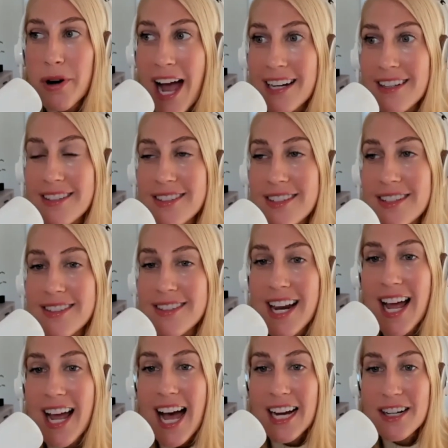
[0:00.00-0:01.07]
practices
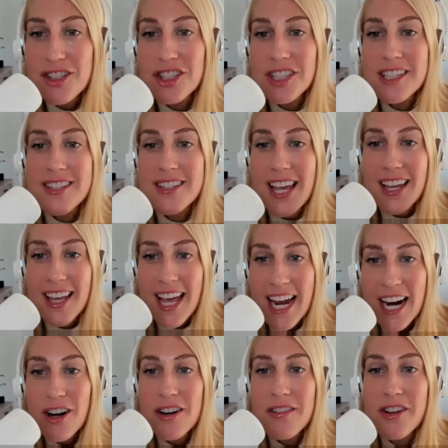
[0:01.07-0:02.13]
that actually take
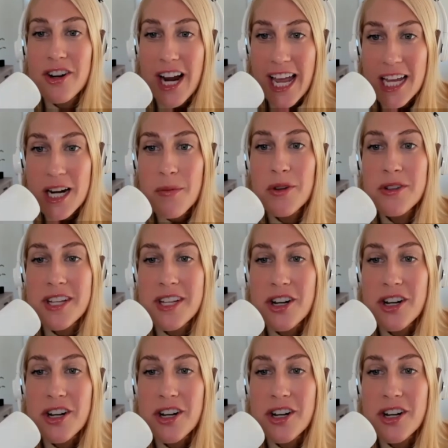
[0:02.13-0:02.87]
care of their animals